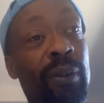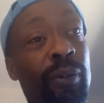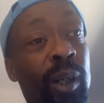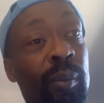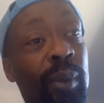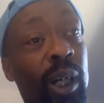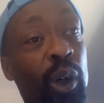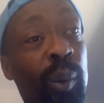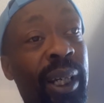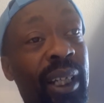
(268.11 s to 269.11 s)
from
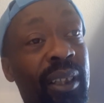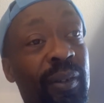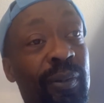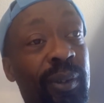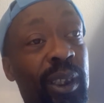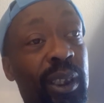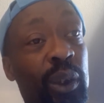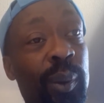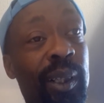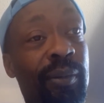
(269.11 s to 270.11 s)
08 to, to
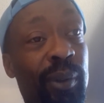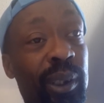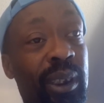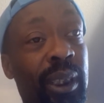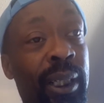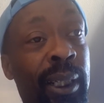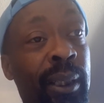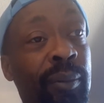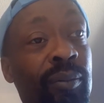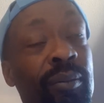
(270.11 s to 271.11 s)
2014,